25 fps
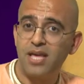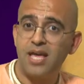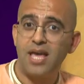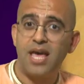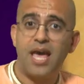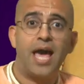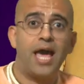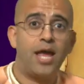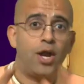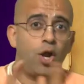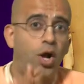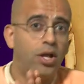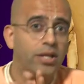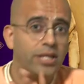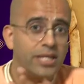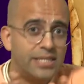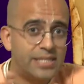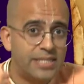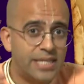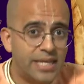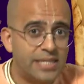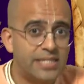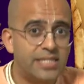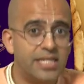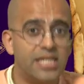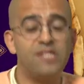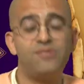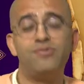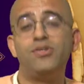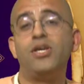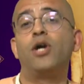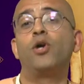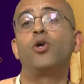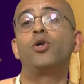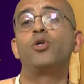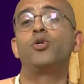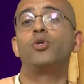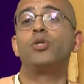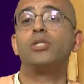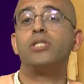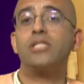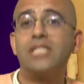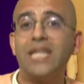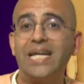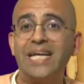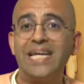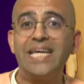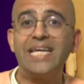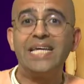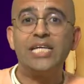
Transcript: and all the six days we are going to study